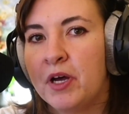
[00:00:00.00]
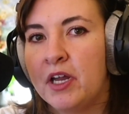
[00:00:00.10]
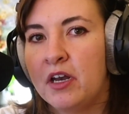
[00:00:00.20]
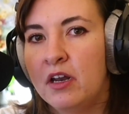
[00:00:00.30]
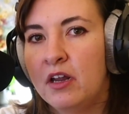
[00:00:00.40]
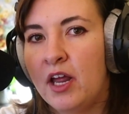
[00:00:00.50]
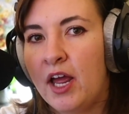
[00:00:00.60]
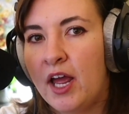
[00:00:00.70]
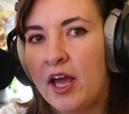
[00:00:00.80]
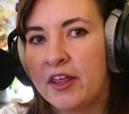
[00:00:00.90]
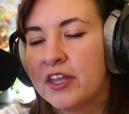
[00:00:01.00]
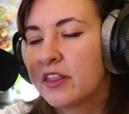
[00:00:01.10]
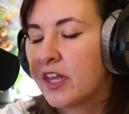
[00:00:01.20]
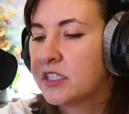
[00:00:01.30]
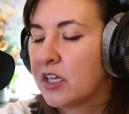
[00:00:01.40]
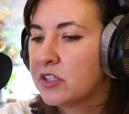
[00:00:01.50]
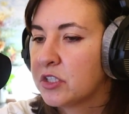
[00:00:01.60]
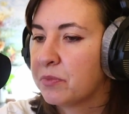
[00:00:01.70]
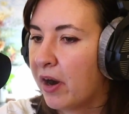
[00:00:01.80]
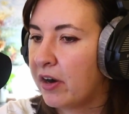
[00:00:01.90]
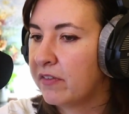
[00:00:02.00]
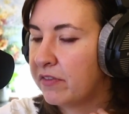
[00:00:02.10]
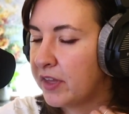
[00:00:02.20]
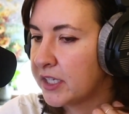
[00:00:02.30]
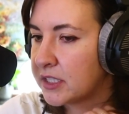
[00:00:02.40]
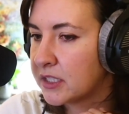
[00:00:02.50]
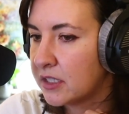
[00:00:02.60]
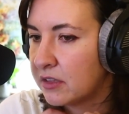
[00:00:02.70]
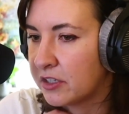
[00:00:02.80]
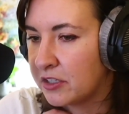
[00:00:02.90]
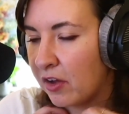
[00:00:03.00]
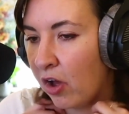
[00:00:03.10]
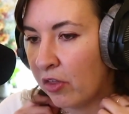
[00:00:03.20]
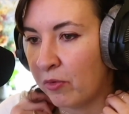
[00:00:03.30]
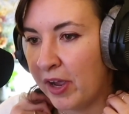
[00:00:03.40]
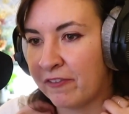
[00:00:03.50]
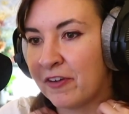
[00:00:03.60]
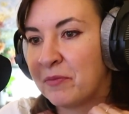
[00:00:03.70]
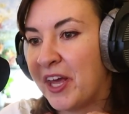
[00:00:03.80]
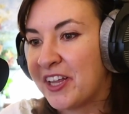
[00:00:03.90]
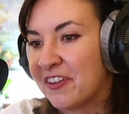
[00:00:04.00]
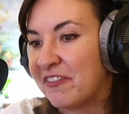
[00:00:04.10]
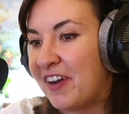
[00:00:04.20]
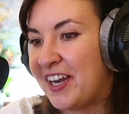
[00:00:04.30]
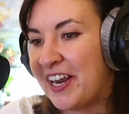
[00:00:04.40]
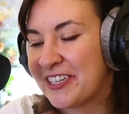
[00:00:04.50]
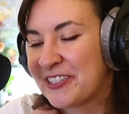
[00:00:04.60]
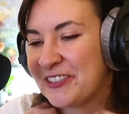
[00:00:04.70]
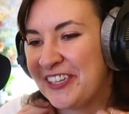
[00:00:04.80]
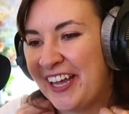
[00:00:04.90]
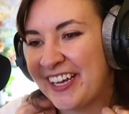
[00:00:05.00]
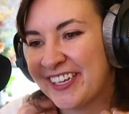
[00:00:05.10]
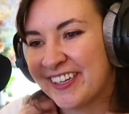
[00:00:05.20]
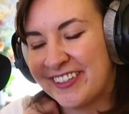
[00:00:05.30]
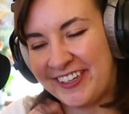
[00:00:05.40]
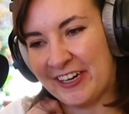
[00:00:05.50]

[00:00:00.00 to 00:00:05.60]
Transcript: But I think that's also part of this. They're all the way from like the financial, like,